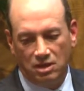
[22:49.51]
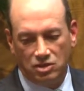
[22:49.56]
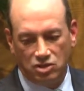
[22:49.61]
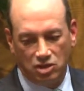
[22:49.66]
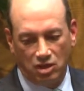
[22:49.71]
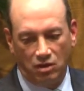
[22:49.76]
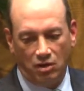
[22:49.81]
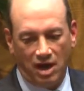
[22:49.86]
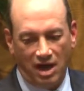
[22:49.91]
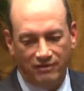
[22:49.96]

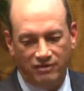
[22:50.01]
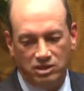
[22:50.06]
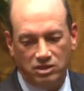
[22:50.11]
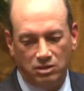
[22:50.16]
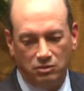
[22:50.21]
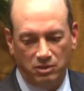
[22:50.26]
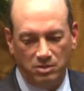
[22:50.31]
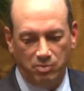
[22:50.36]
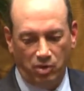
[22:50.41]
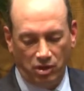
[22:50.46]
So
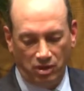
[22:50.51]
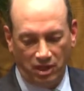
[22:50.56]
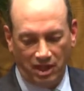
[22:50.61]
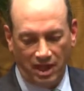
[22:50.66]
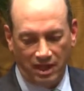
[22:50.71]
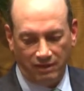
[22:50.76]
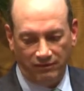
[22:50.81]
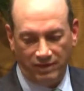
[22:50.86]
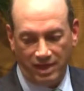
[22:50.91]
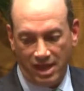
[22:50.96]
obviously we bought a
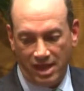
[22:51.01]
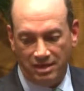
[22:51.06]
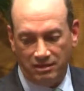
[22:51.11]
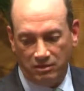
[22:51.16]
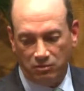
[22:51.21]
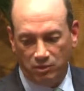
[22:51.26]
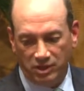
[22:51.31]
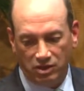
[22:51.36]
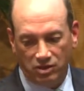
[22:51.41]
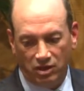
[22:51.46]
lot of that.
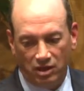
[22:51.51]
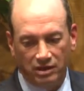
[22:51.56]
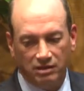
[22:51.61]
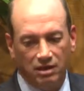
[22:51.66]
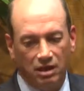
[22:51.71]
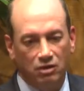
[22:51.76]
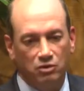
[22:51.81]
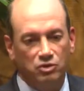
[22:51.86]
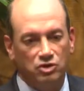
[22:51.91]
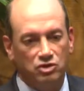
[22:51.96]
And we thought,
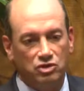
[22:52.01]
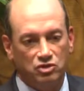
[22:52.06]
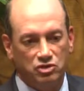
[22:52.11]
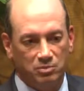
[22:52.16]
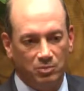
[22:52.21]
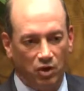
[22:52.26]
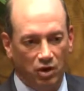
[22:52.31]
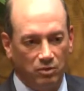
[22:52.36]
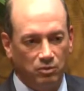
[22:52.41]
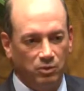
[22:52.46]
oh, we're so
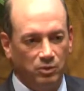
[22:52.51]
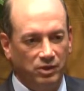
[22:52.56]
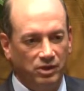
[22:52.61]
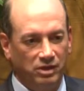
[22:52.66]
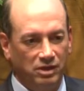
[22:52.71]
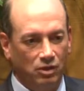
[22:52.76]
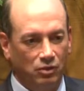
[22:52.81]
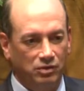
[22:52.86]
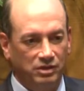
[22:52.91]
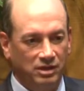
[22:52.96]
smart. We're one
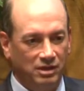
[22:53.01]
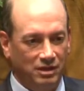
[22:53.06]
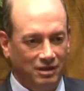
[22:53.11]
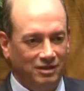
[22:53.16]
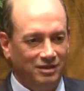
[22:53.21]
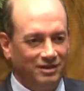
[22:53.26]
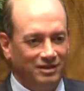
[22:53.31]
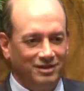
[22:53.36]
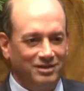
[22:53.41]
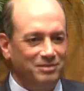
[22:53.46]
of the only
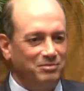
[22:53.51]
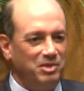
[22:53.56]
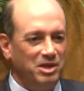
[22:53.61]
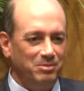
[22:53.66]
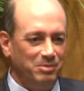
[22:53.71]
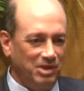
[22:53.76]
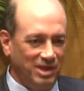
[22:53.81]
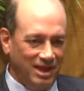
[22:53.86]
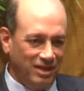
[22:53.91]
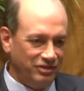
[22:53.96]

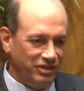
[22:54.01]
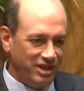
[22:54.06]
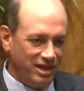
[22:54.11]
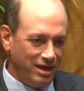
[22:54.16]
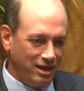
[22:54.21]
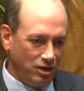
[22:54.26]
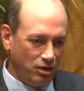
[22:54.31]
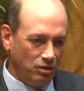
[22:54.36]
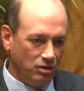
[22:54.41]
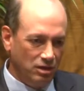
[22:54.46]
people out
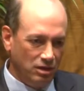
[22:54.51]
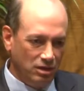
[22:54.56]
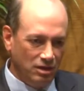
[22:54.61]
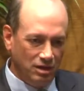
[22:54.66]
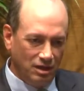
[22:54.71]
there